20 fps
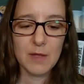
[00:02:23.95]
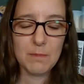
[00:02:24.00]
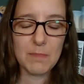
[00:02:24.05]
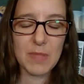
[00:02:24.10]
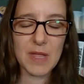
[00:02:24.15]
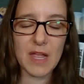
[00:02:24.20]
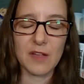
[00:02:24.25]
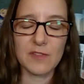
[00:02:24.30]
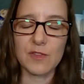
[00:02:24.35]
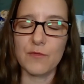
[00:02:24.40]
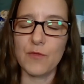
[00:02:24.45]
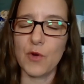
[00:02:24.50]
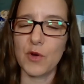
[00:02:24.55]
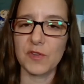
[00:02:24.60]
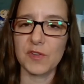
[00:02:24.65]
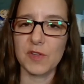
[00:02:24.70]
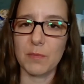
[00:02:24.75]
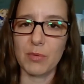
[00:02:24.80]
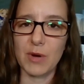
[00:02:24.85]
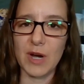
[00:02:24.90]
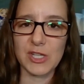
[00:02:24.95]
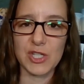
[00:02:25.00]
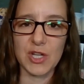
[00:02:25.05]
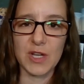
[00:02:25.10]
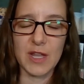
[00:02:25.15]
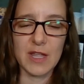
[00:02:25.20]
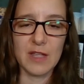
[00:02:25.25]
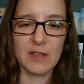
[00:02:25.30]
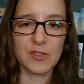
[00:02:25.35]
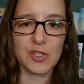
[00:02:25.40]
because the voter
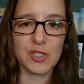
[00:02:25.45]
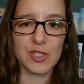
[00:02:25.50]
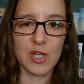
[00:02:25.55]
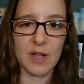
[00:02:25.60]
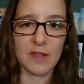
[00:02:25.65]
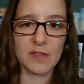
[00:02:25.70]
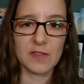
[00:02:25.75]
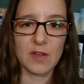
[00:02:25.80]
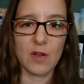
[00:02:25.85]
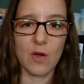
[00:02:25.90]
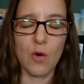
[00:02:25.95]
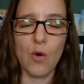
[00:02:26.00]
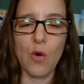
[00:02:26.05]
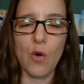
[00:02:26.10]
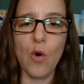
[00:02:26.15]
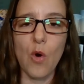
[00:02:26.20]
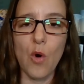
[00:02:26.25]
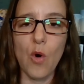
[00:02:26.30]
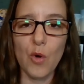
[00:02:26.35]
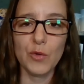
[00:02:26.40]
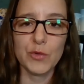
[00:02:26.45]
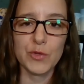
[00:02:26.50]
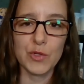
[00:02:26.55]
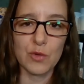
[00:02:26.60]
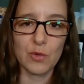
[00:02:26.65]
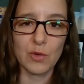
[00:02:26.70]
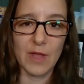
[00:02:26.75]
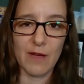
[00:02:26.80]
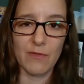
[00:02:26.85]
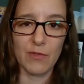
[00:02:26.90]
suppression is just a whole
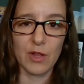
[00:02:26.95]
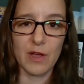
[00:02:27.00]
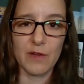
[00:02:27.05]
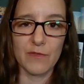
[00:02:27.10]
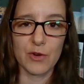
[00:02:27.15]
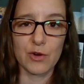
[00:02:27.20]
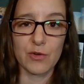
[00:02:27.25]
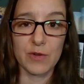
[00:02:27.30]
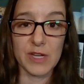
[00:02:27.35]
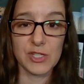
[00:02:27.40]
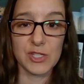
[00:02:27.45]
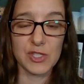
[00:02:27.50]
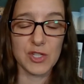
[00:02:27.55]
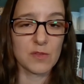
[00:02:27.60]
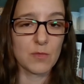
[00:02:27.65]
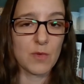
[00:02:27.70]
new level of egregious.